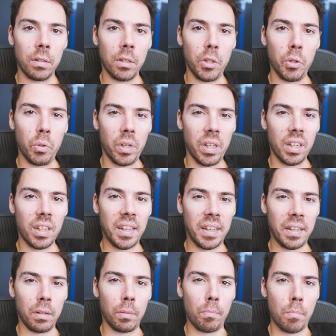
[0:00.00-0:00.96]
you can
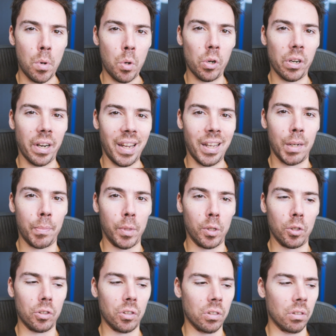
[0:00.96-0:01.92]
kill more
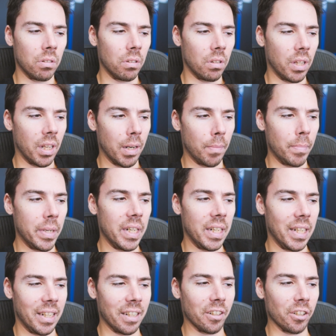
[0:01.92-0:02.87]
animals than a
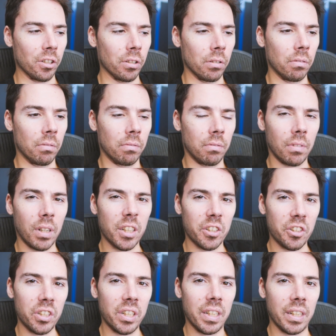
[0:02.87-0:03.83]
meat eater. I
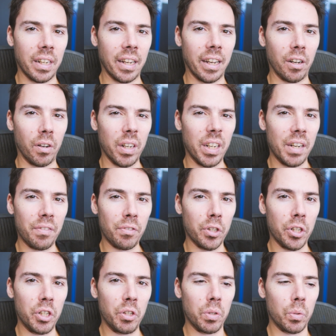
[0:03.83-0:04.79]
see it now. I
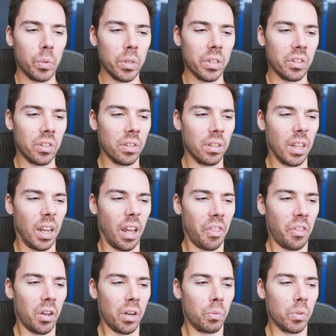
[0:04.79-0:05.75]
never knew it was, I
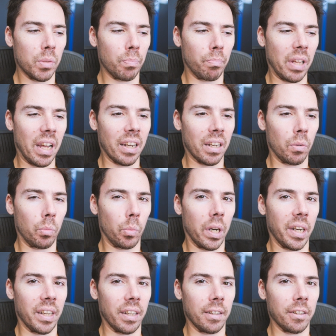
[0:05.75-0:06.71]
thought it was black and
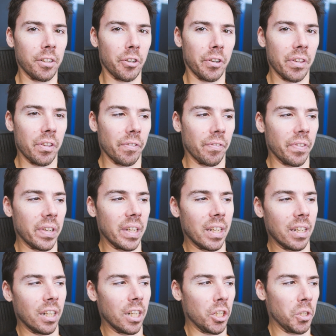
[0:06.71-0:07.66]
white. You're either
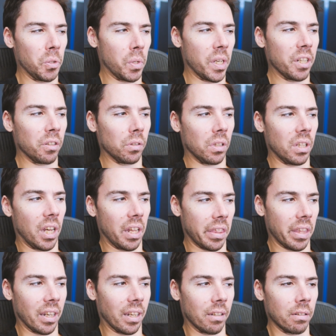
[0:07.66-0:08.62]
vegan and you kill
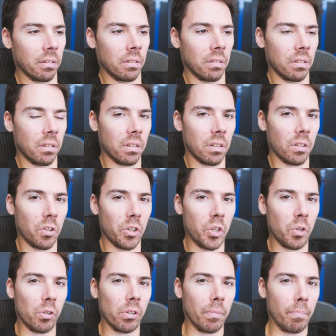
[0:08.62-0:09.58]
nothing, or
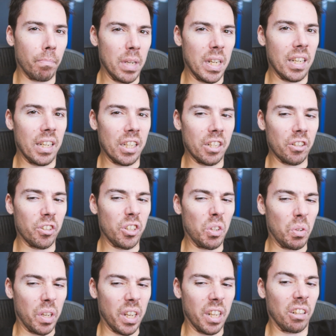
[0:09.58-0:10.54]
you're a meat eater and
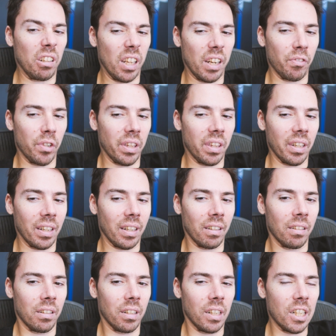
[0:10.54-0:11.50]
you kill
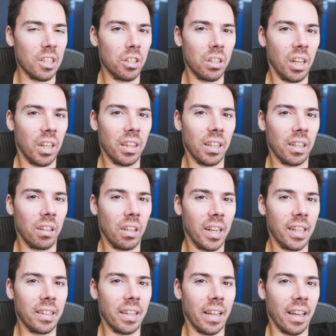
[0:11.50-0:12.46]
everything. It's nothing
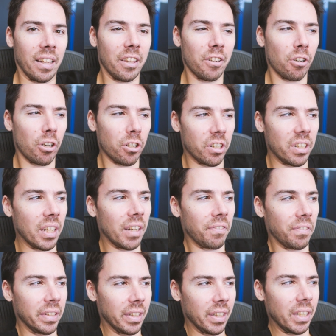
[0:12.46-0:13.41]
like that. There are
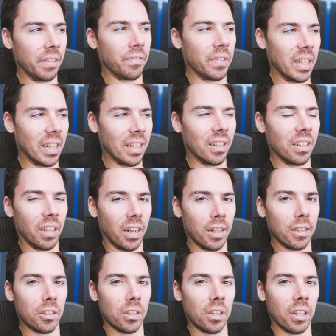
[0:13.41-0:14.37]
definitely vegan
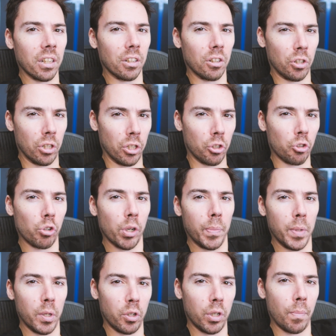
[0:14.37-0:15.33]
diets that
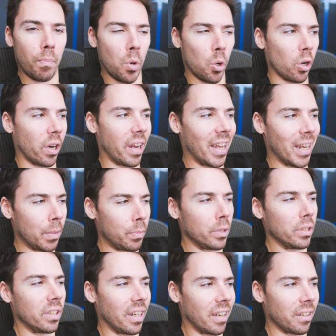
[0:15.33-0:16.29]
contribute to more
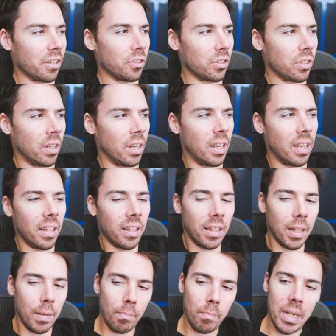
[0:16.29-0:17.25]
animal deaths
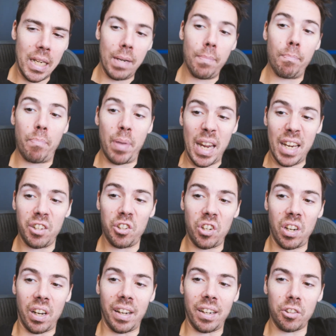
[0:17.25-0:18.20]
than
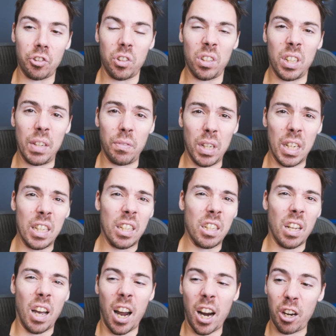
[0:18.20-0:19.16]
meat-based diets, even
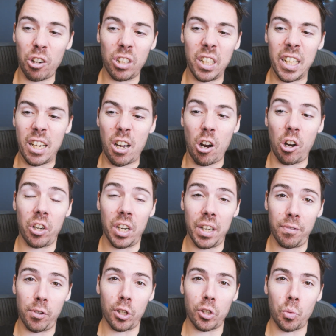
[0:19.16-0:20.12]
entirely
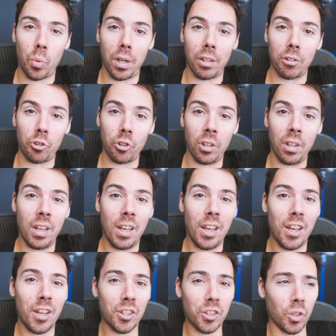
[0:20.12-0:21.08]
carnivorous ones.
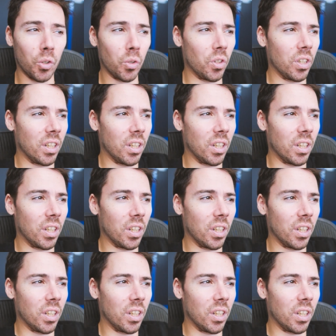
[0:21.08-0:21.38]
So